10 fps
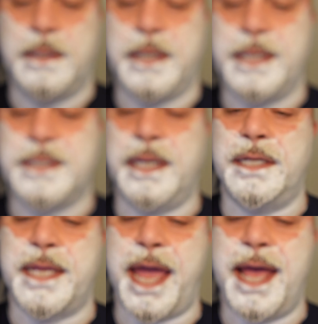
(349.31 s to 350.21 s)
the nice thing
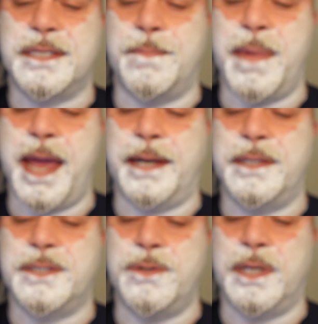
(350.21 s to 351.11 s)
is it has a
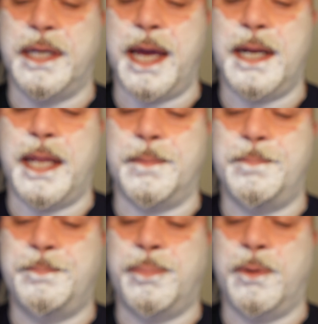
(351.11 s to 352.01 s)
magnet, so you can kind of like
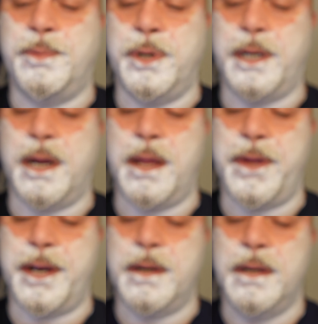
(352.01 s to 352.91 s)
put it on
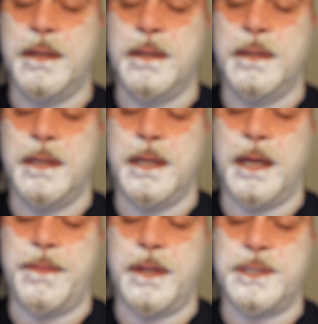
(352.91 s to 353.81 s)
there
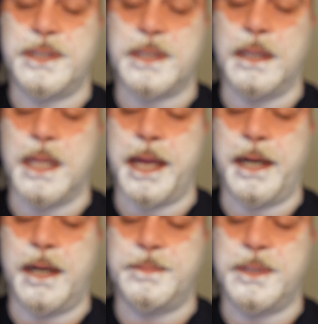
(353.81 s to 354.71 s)
and then just align
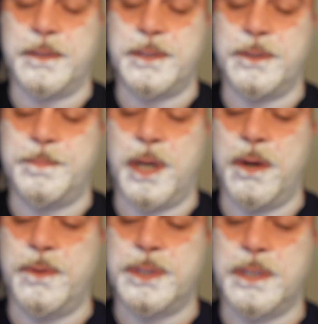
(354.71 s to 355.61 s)
it up to the two
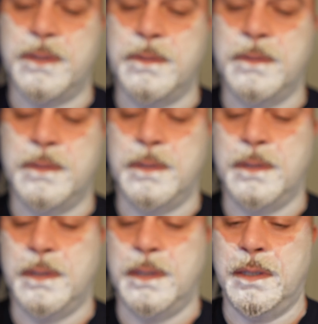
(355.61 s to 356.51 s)
posts
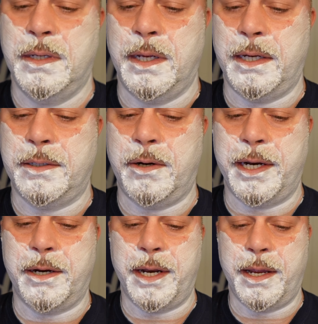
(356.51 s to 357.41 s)
and
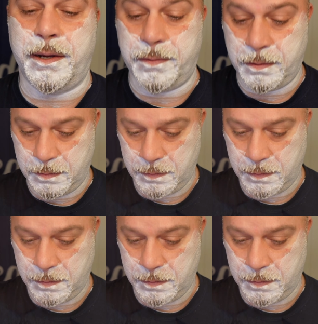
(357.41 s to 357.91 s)
crank her down.